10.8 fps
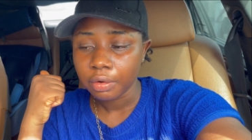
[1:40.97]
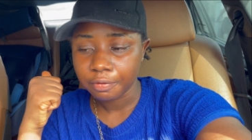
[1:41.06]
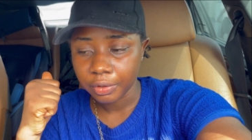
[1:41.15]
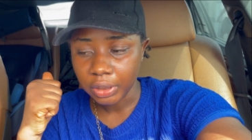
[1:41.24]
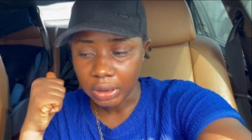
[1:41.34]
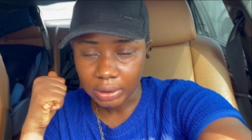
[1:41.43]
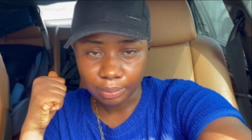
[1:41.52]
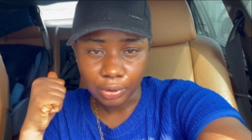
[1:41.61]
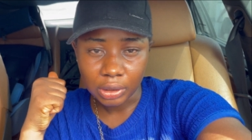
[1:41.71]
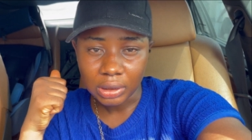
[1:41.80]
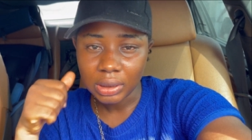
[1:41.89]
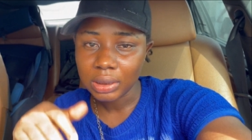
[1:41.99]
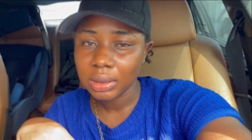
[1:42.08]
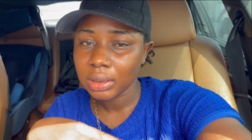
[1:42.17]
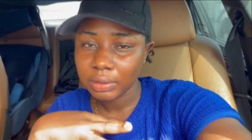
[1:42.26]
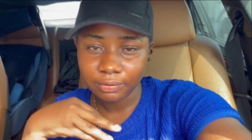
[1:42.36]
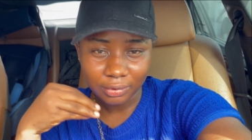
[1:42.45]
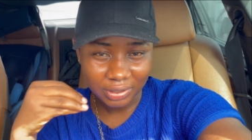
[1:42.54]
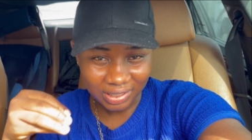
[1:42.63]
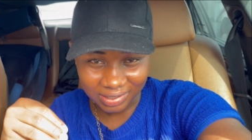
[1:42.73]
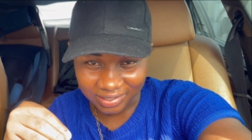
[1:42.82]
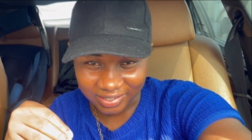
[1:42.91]
for this month for
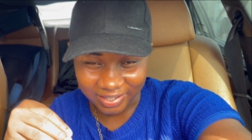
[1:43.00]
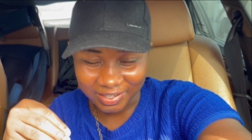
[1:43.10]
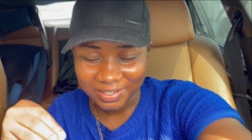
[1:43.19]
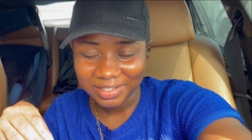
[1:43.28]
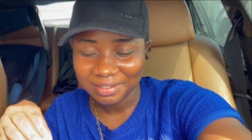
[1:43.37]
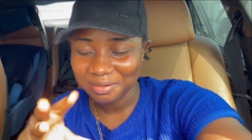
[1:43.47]
this year